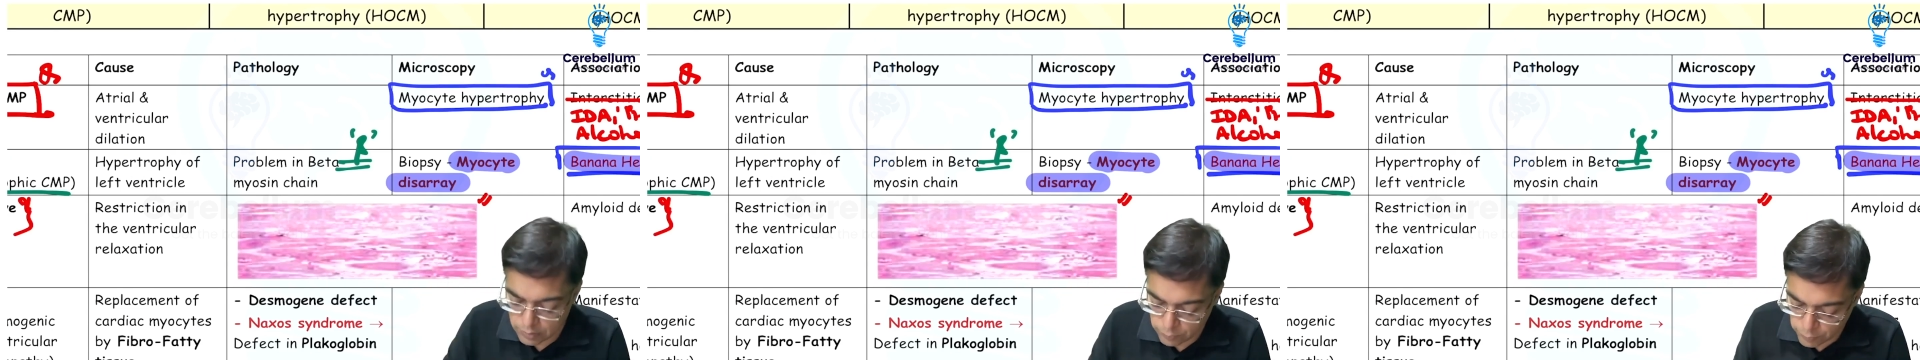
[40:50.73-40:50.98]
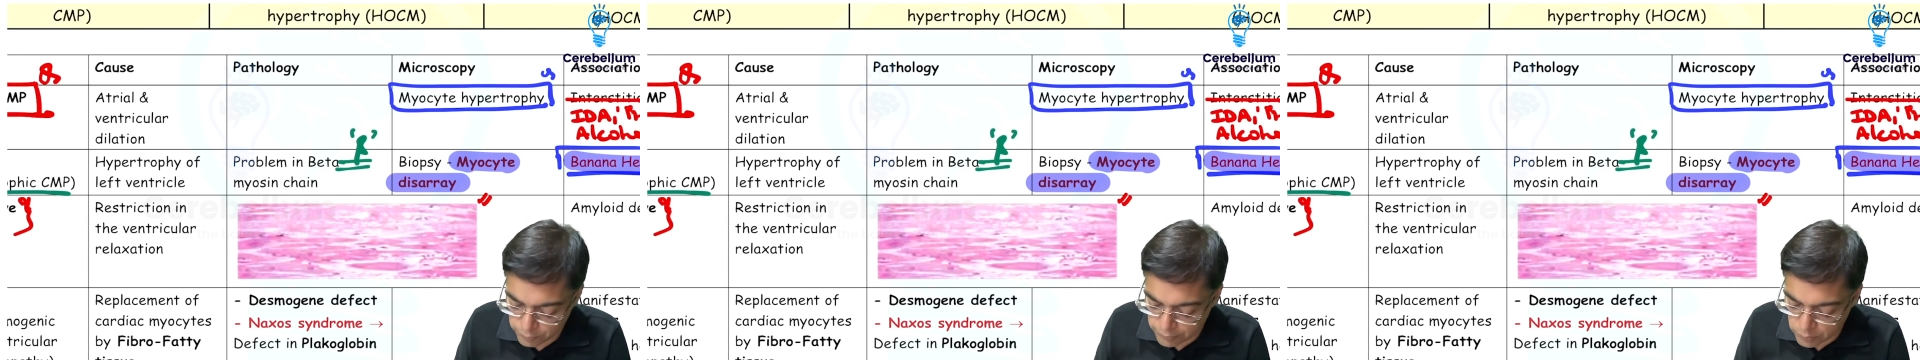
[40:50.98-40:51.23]

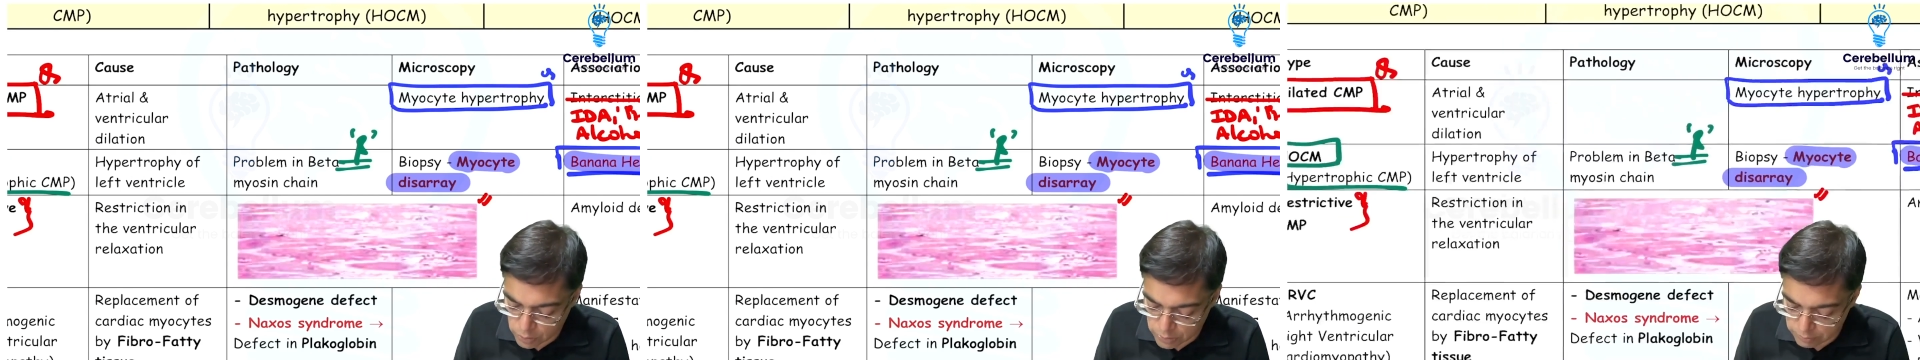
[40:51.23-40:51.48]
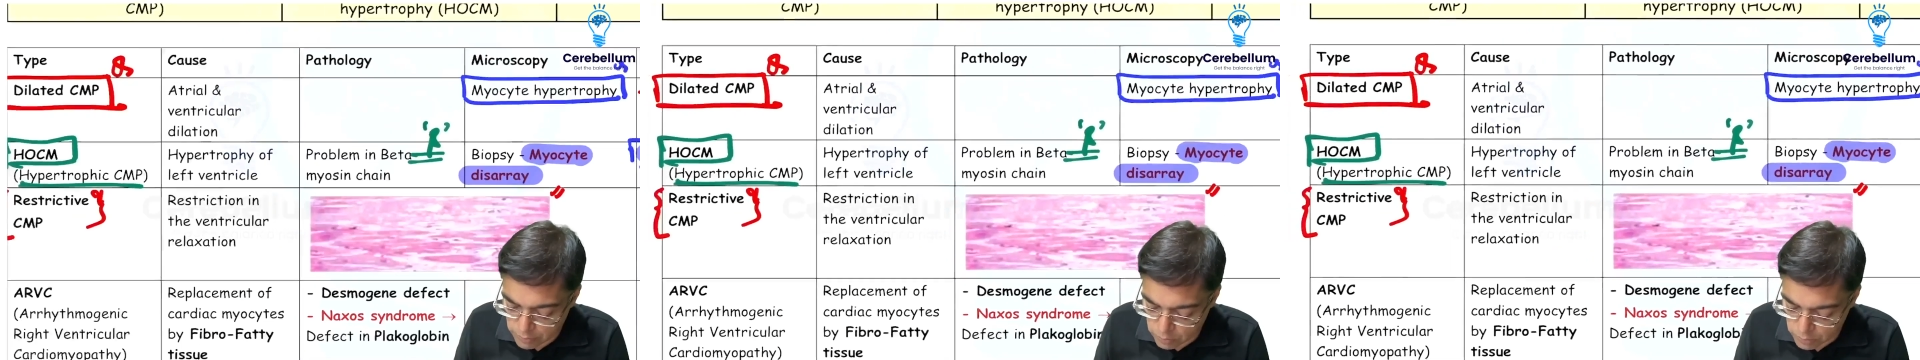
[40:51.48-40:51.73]
When we're talking
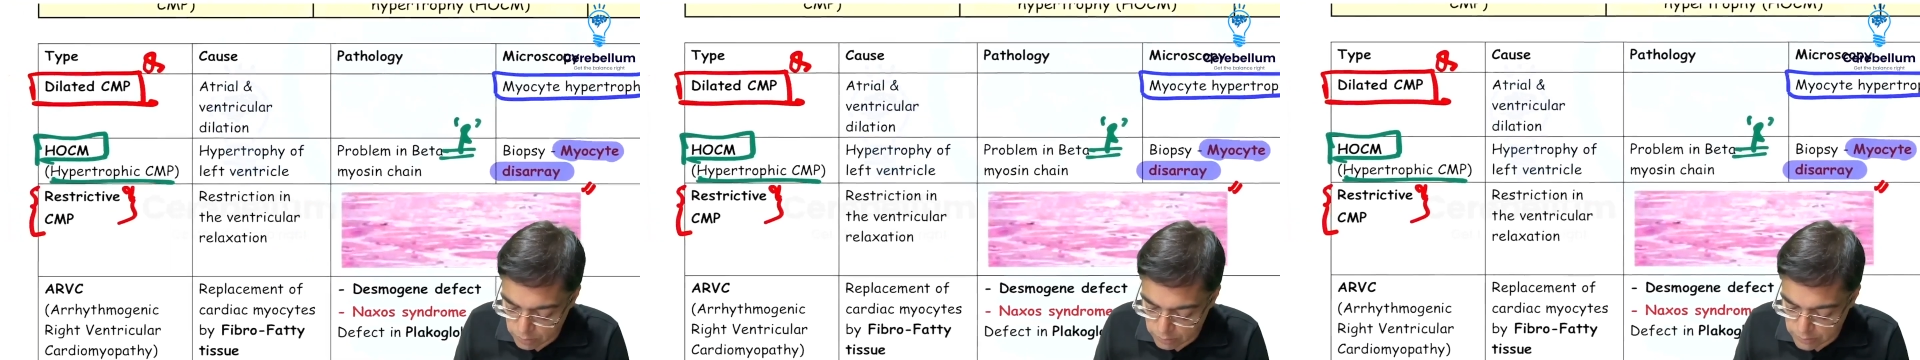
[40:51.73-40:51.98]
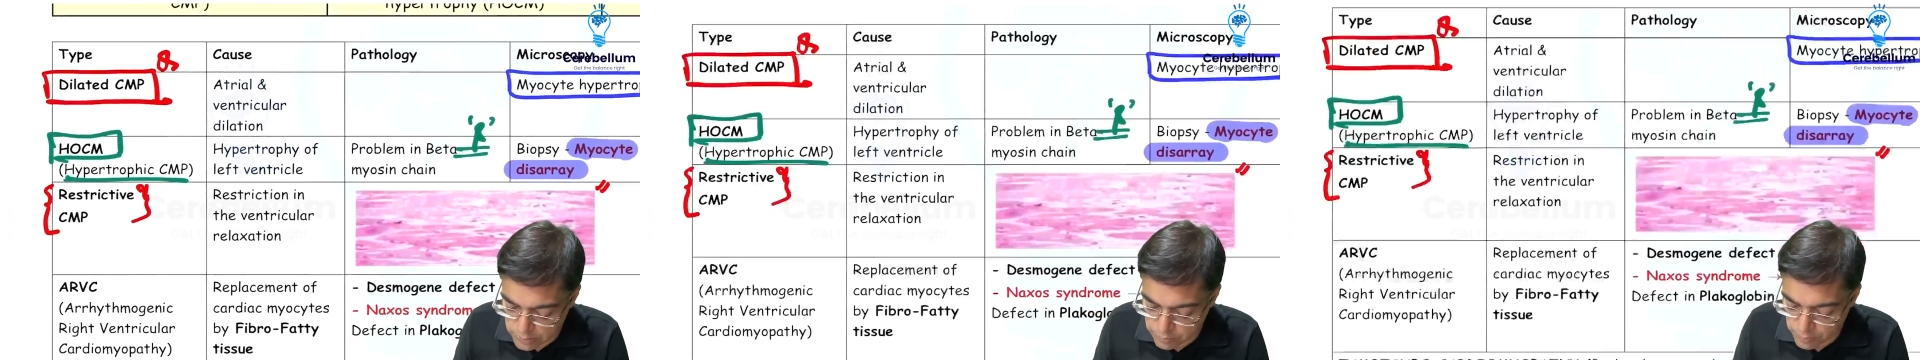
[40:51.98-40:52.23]
about
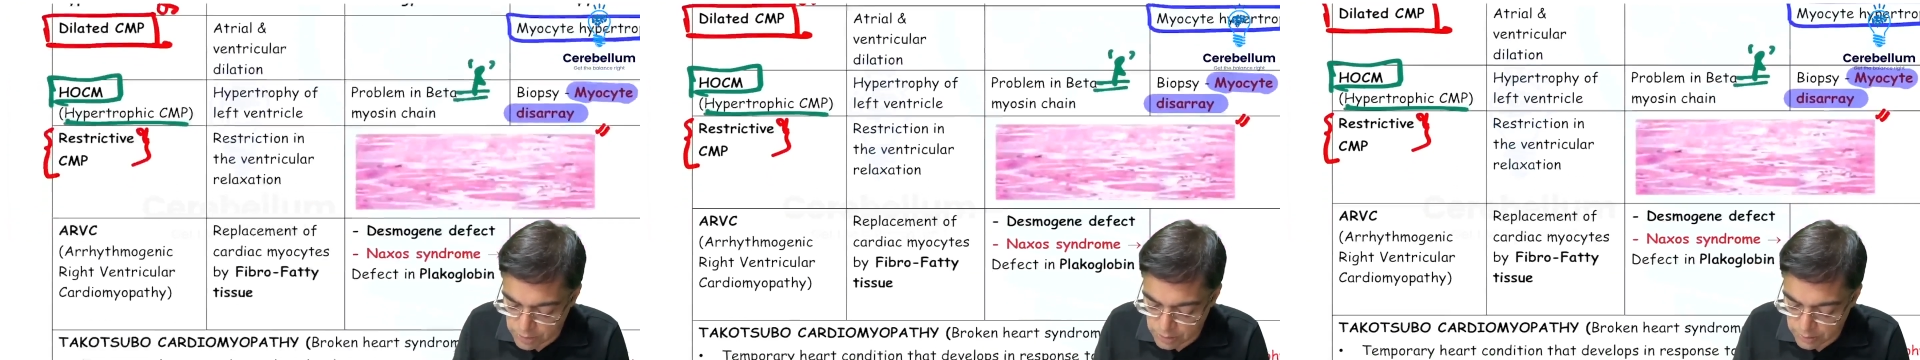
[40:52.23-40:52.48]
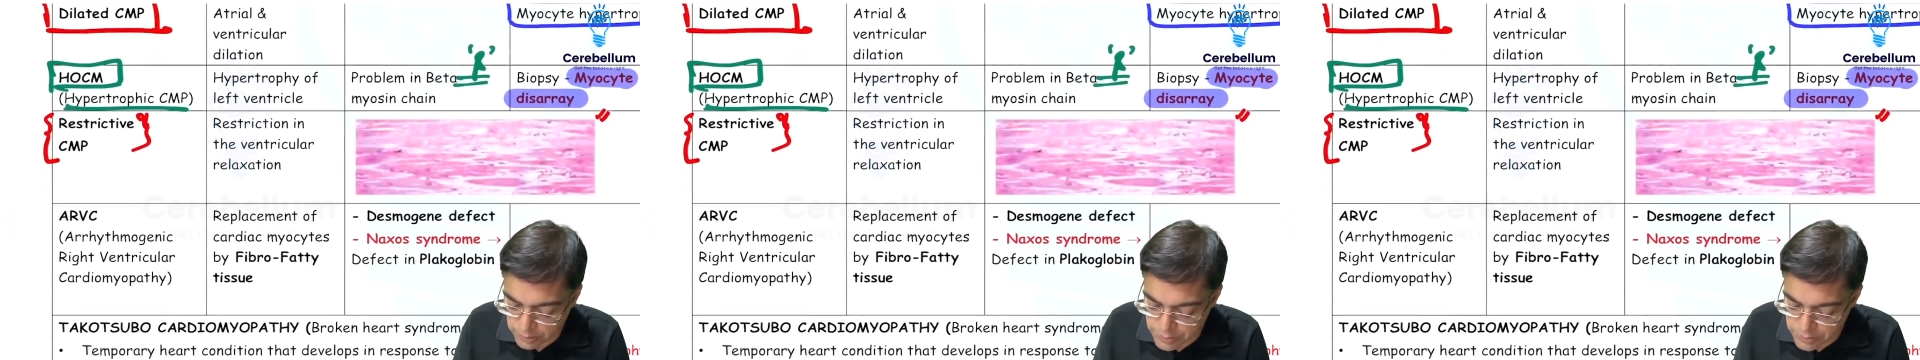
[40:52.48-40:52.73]
the special
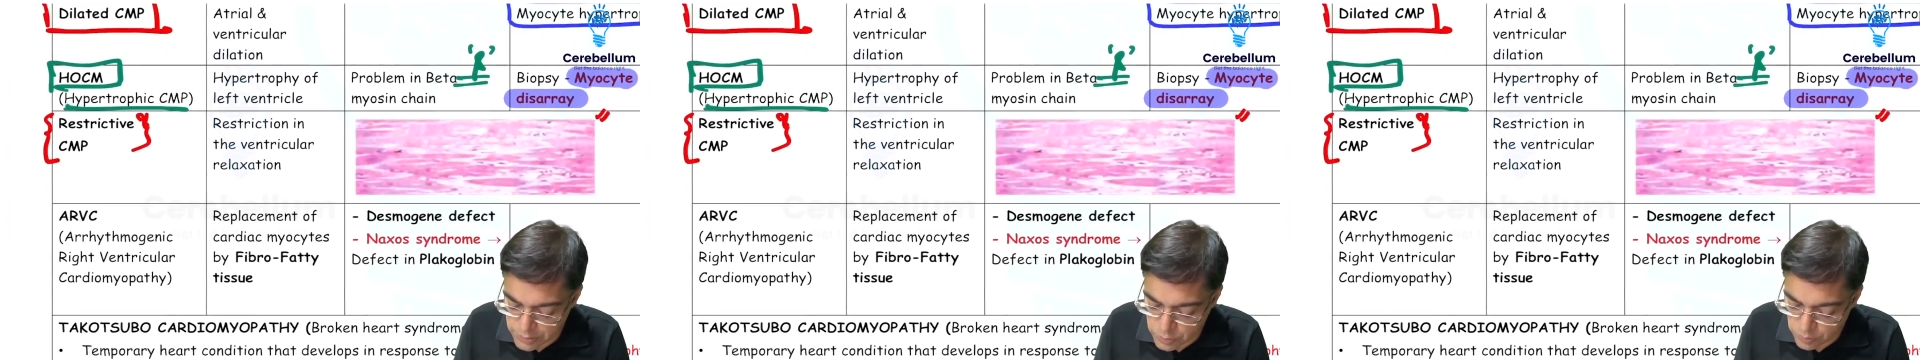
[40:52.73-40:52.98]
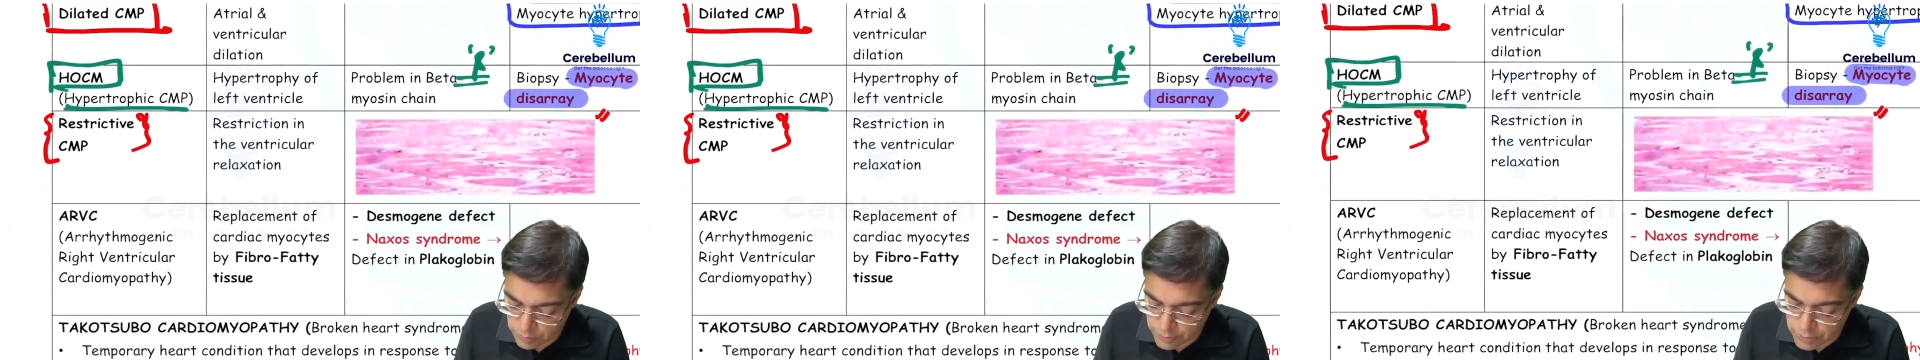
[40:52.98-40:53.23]
conditions, we